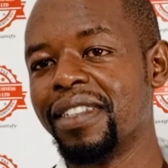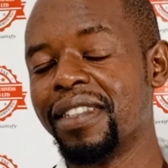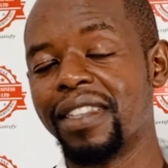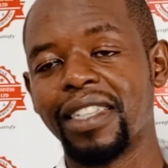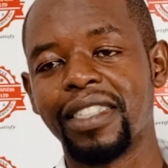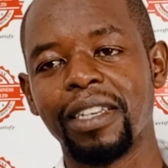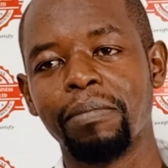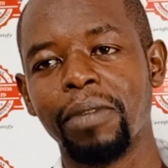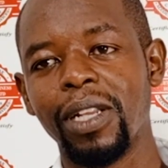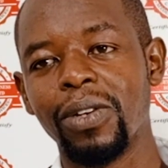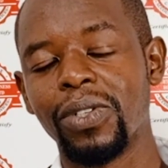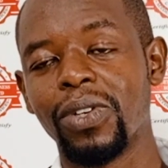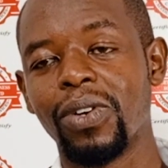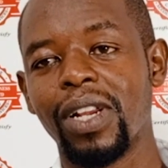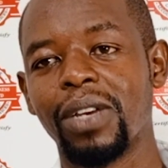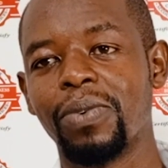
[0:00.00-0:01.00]
That's $1
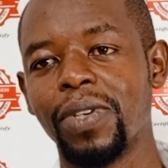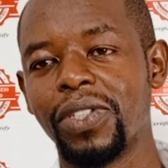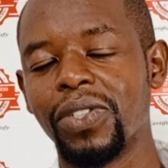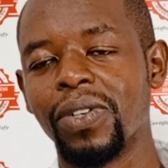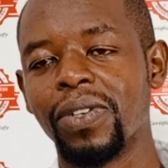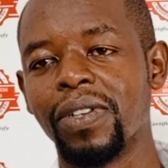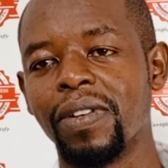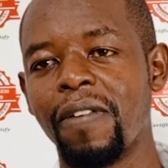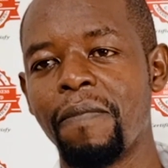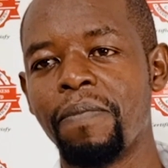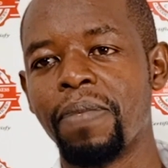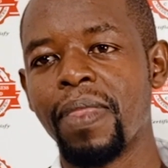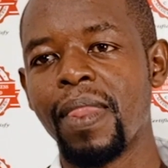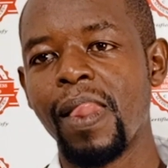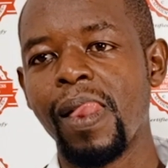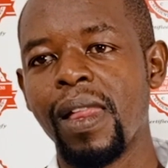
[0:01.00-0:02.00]
million question.
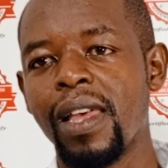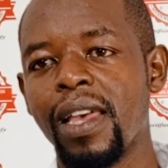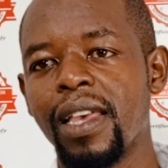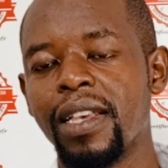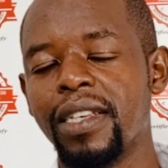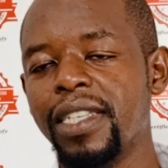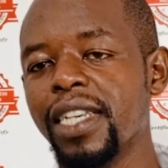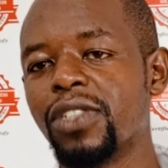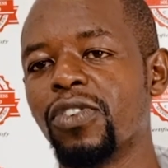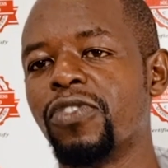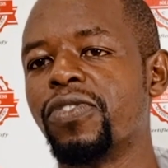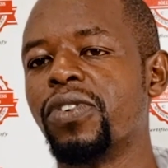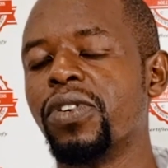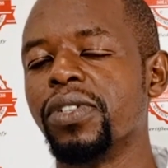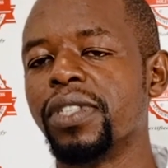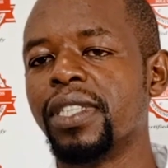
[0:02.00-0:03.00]
Yes, of
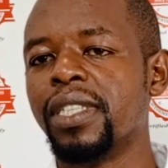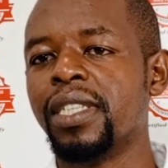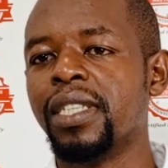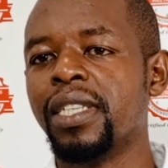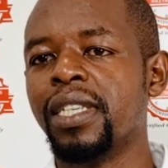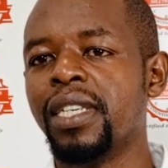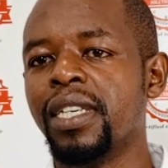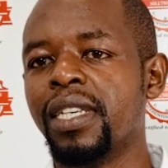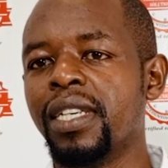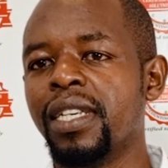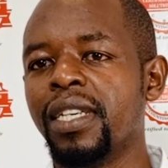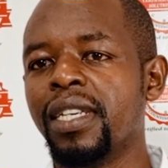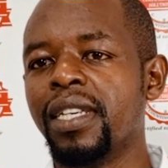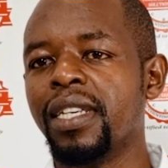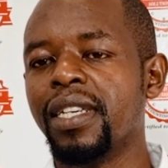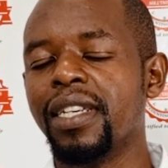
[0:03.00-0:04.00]
course,
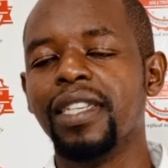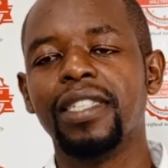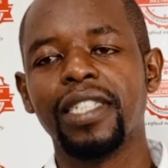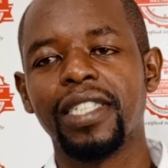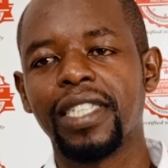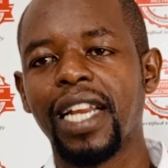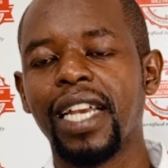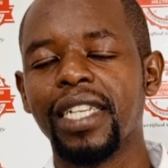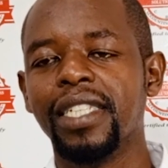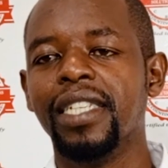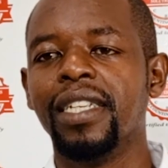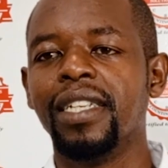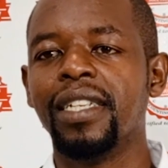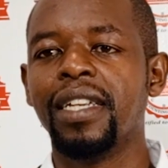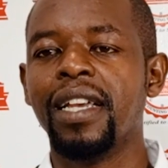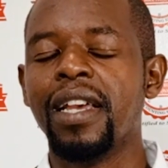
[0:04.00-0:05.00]
it tried.
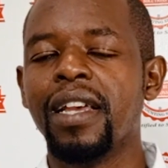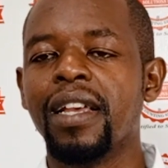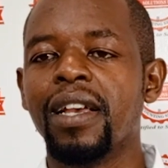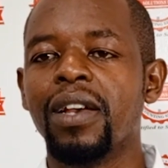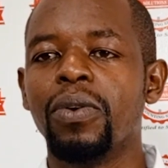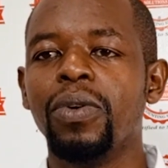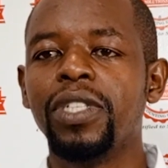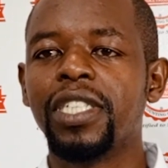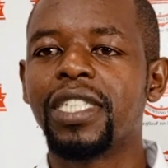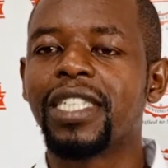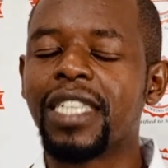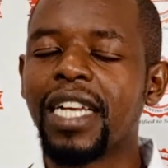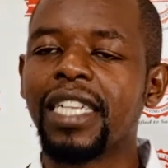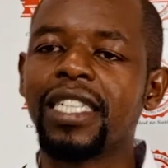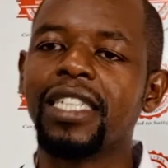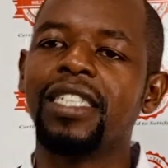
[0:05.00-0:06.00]
Which
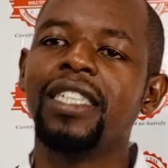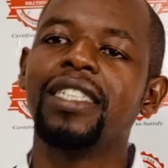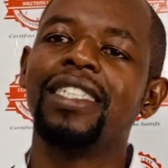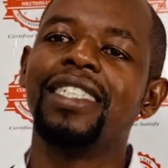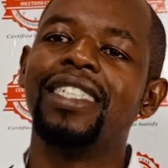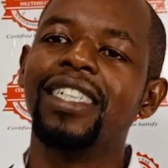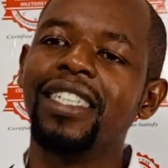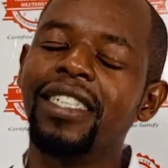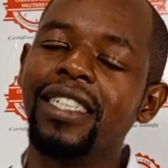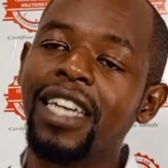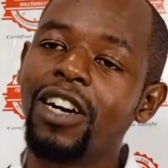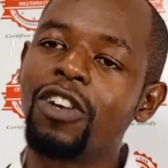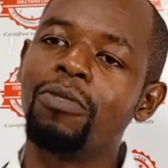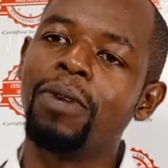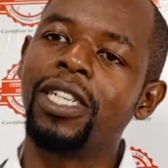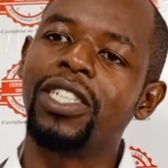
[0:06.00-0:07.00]
strategies did
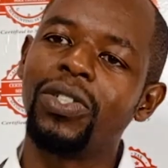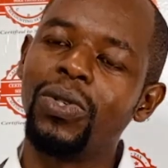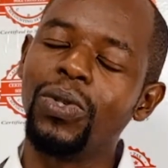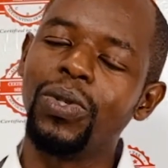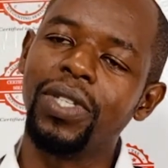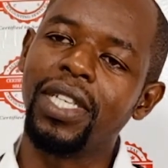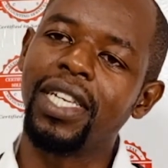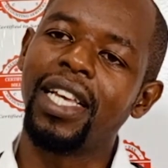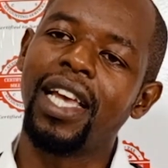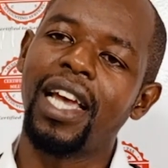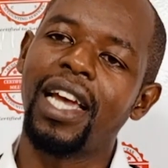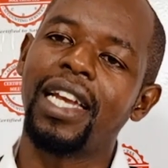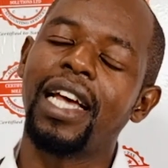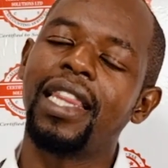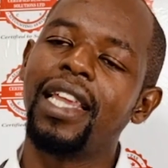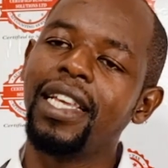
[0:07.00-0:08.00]
NAKUMATT use?
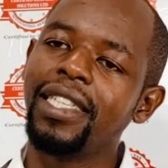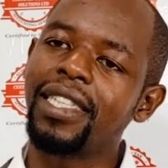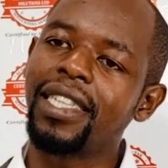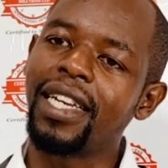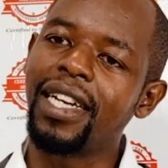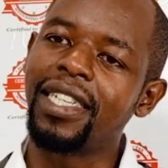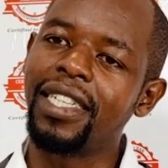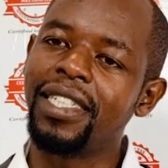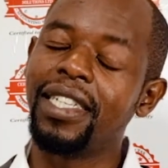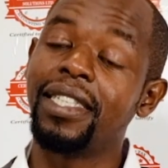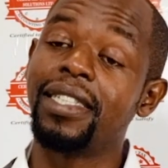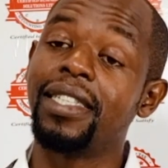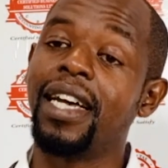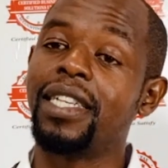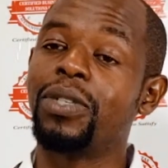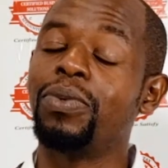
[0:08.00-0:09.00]
And are they strategies
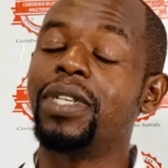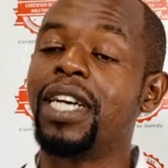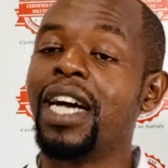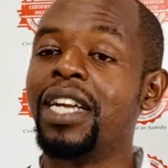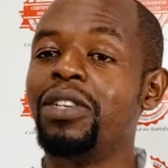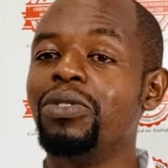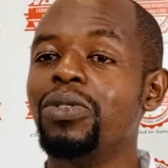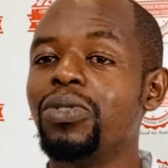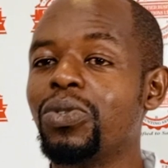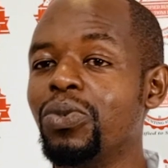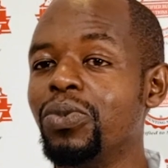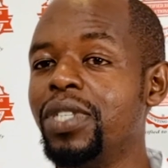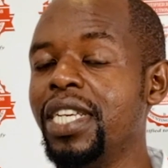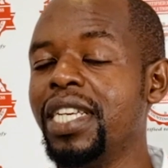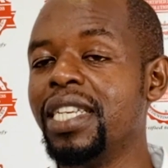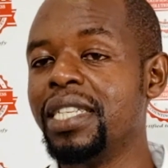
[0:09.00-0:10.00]
that we can use
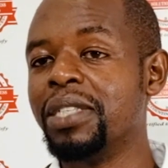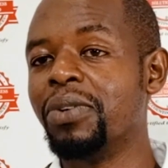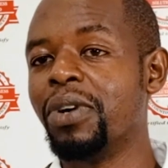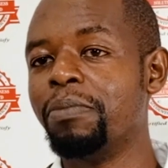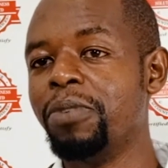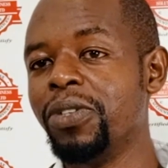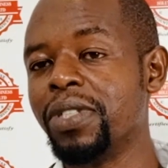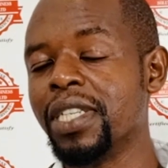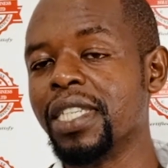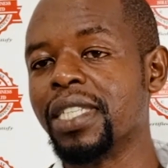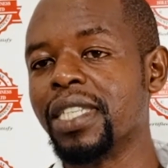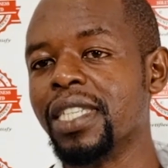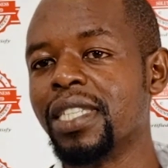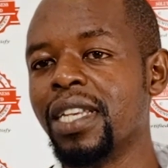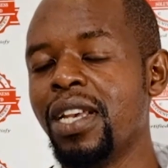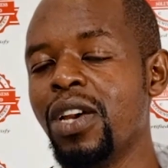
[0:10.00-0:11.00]
today in our
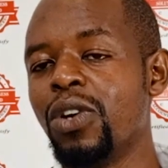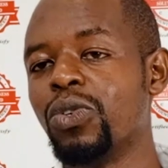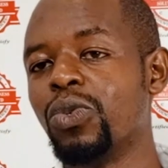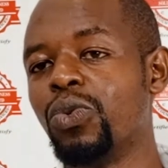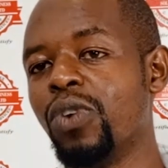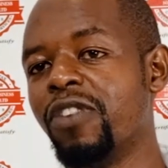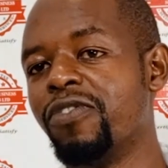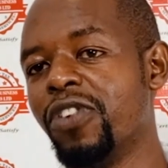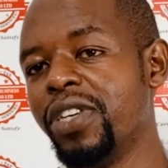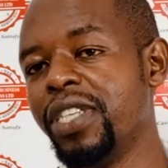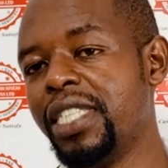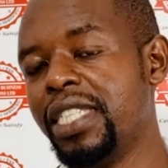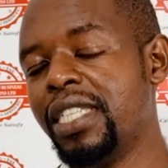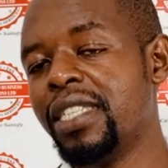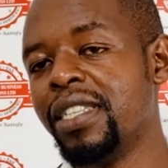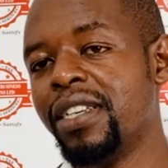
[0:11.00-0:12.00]
businesses to
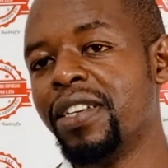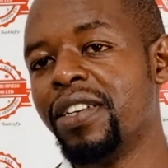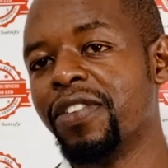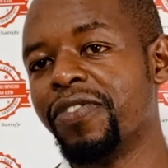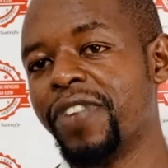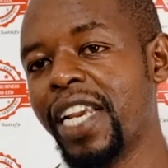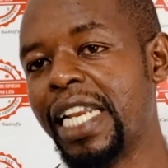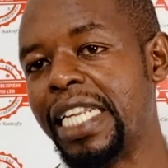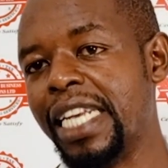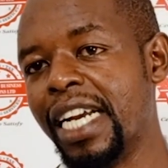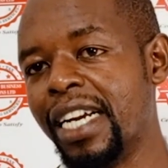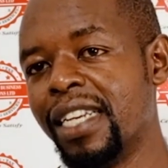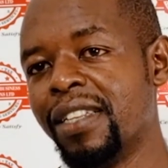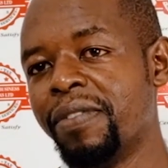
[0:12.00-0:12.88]
avoid failure?